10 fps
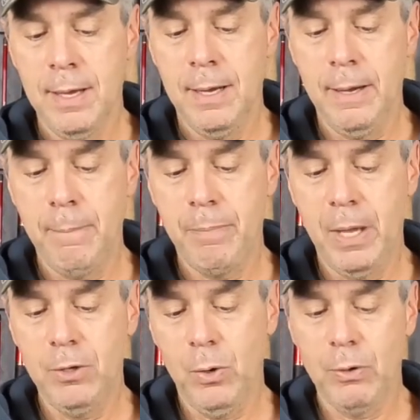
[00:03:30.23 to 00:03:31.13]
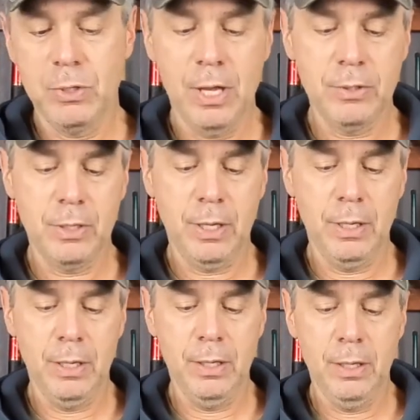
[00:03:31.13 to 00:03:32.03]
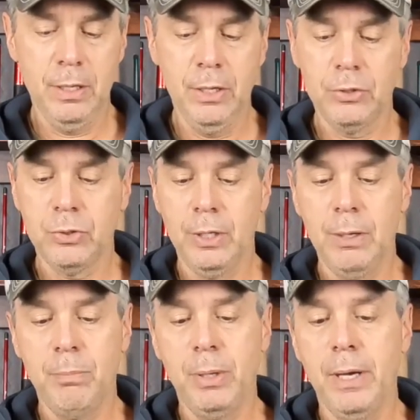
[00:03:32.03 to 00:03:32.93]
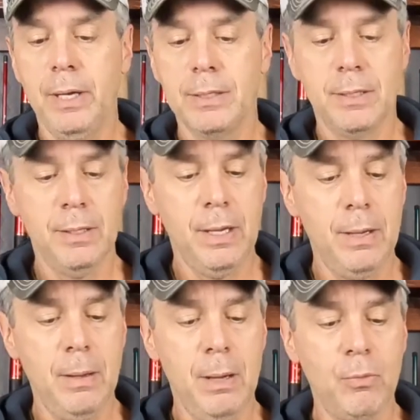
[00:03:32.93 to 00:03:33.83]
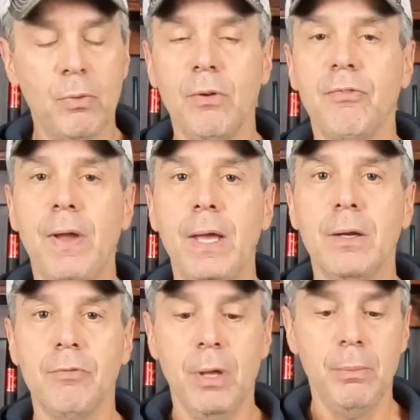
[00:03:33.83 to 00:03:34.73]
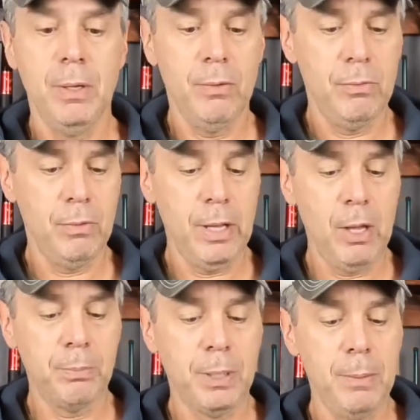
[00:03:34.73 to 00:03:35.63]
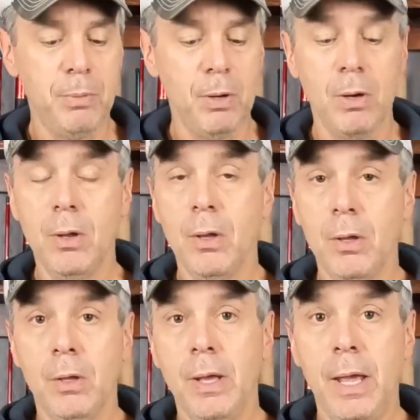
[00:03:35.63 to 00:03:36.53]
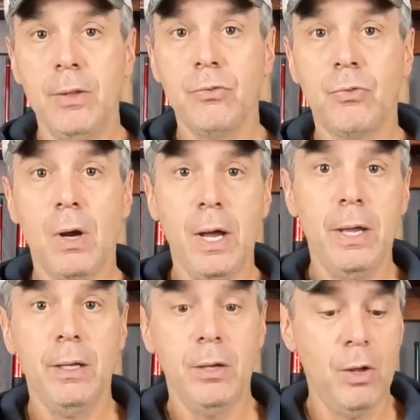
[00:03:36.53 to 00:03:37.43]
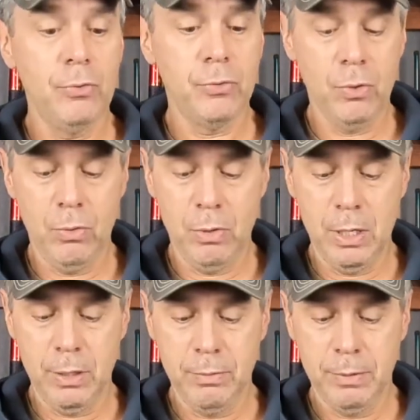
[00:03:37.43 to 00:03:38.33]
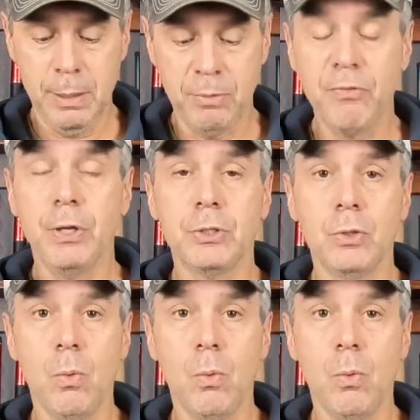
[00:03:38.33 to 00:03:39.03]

um, I know I was hesitant initially, but uh, I'm a real fan of them, and it will help keep your hands dry and also uh, keep the fish in the